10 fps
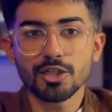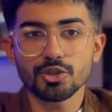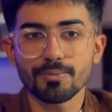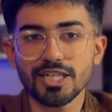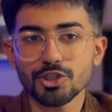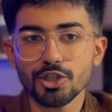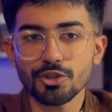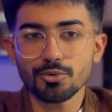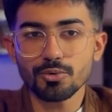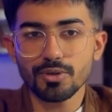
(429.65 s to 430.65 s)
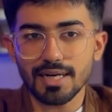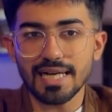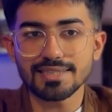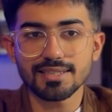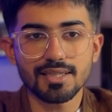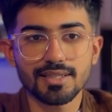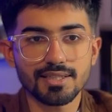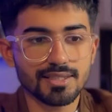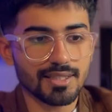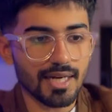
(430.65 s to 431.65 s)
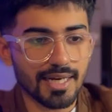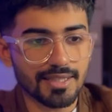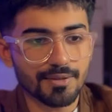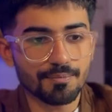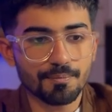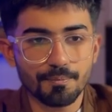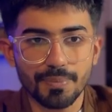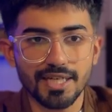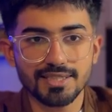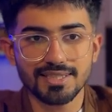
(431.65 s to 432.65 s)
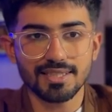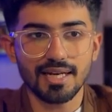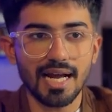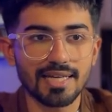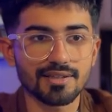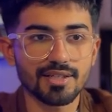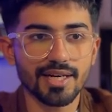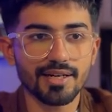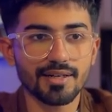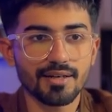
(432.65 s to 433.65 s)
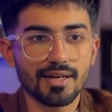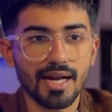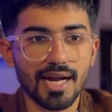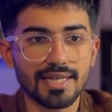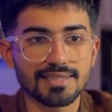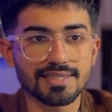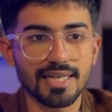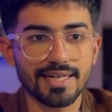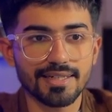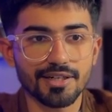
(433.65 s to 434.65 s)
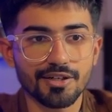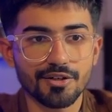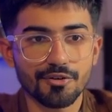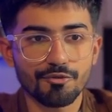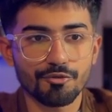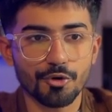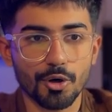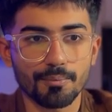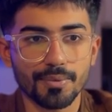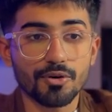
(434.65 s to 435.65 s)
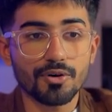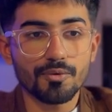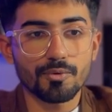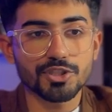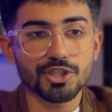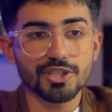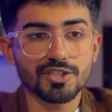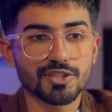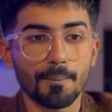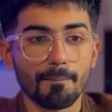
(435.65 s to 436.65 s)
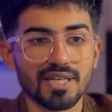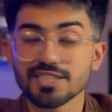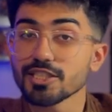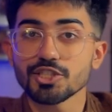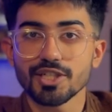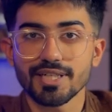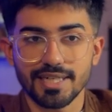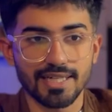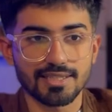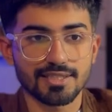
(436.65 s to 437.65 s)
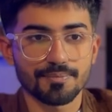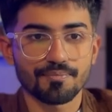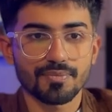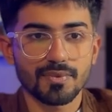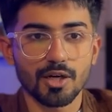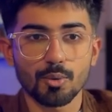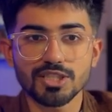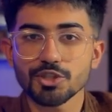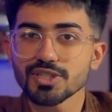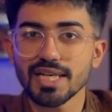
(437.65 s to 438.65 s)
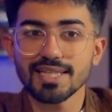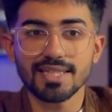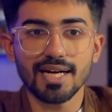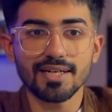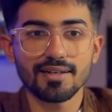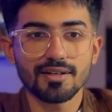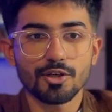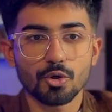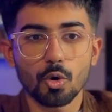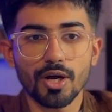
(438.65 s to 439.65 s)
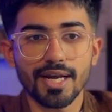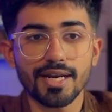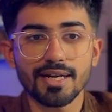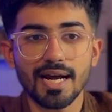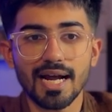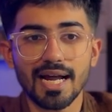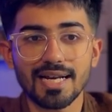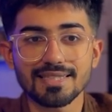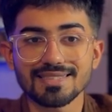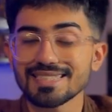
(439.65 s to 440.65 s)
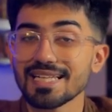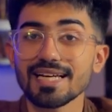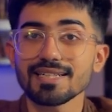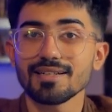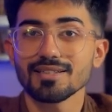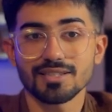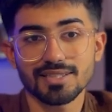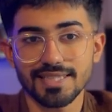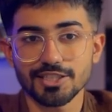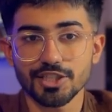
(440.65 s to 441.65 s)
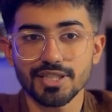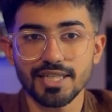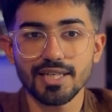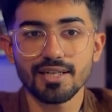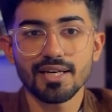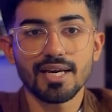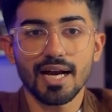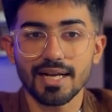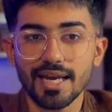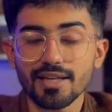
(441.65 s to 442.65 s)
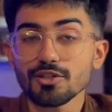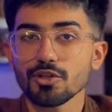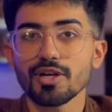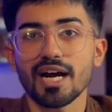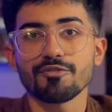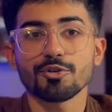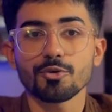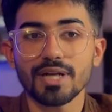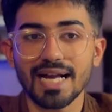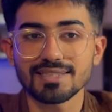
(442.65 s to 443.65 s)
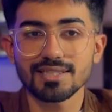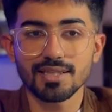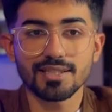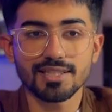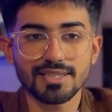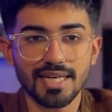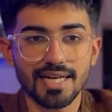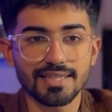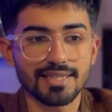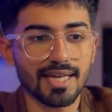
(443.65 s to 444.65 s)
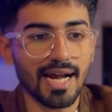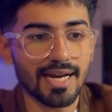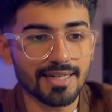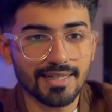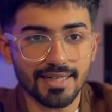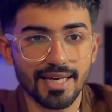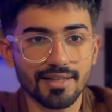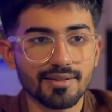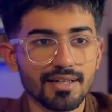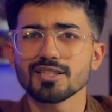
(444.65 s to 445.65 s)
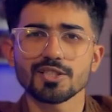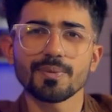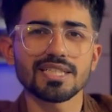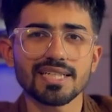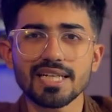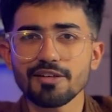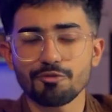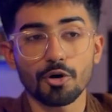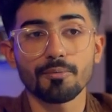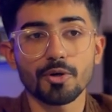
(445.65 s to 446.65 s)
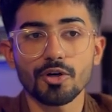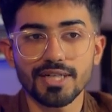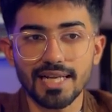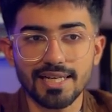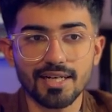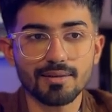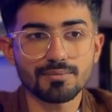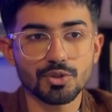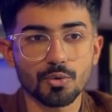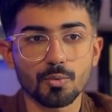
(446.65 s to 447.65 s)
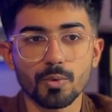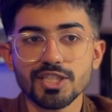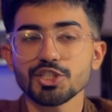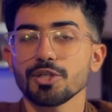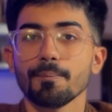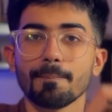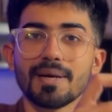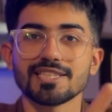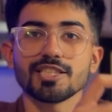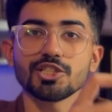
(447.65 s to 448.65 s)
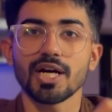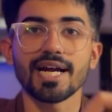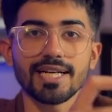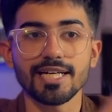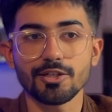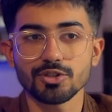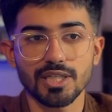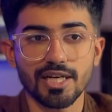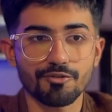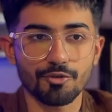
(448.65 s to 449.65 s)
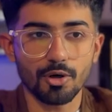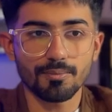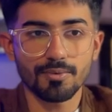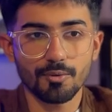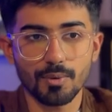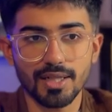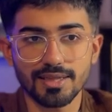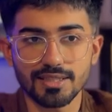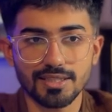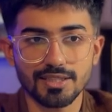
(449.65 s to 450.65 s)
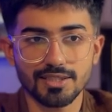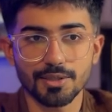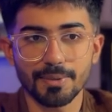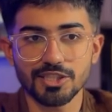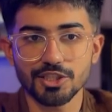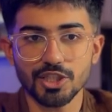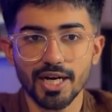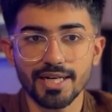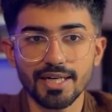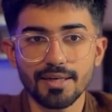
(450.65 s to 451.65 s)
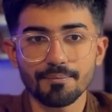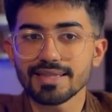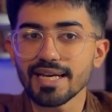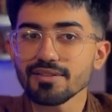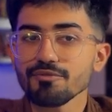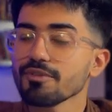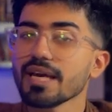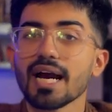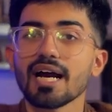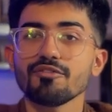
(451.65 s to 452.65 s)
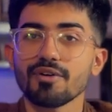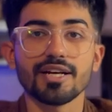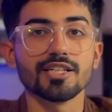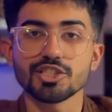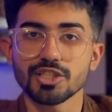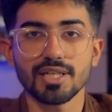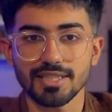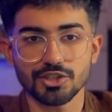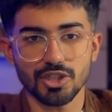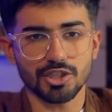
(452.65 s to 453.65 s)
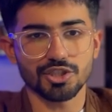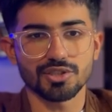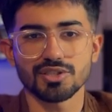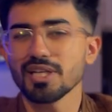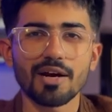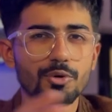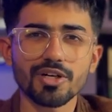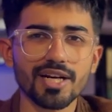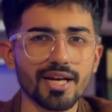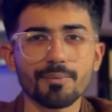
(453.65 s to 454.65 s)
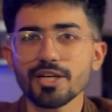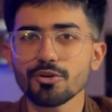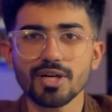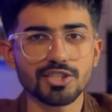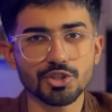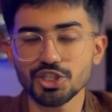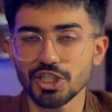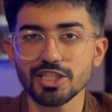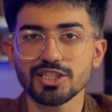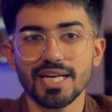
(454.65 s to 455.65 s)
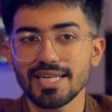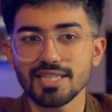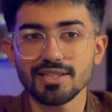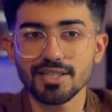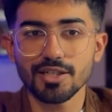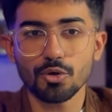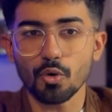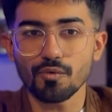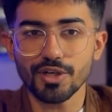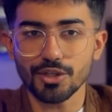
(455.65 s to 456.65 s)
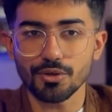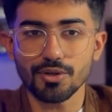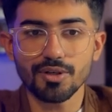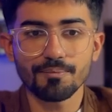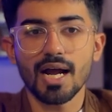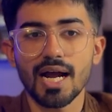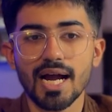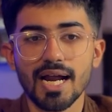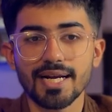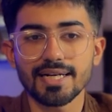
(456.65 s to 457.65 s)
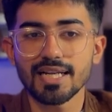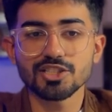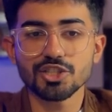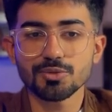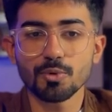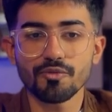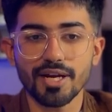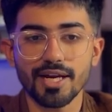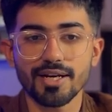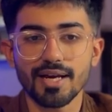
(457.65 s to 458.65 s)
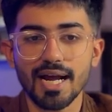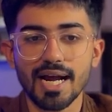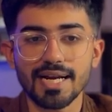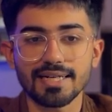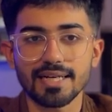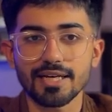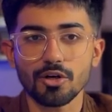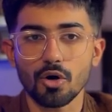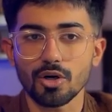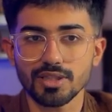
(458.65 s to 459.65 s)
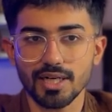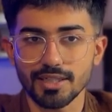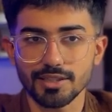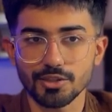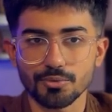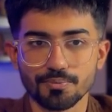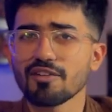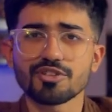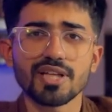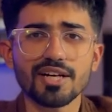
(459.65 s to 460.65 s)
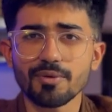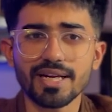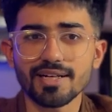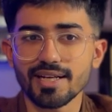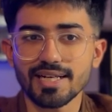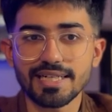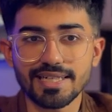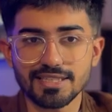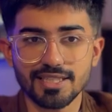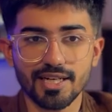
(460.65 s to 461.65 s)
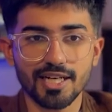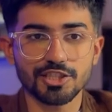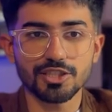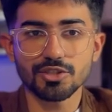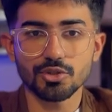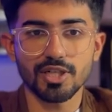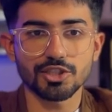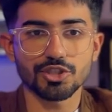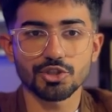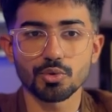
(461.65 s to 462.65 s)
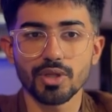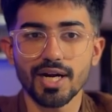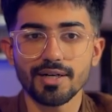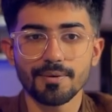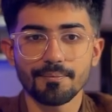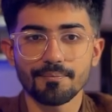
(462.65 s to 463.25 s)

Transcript: So make sure you cancel this and then press @ and select it from here, which is message text. Now, once you select that, go ahead and select the session key. Again, you'd have to cancel this and then add it again. This is basically from your Telegram. So which message ID to select from? Well, this is the message ID. Then we have additional instructions. I wouldn't recommend you guys to change anything over here. And let's just move ahead and click on continue. After that, we can directly test our action. So let's just do that.